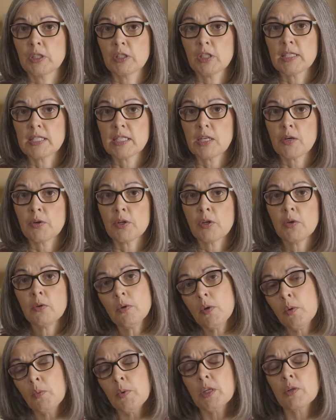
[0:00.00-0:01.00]
Ontario.
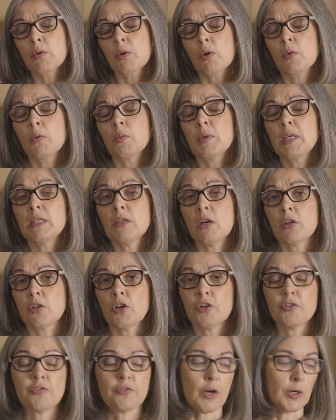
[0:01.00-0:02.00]
We grow wheat on
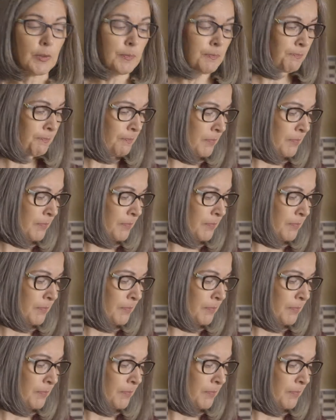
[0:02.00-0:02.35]
our farm.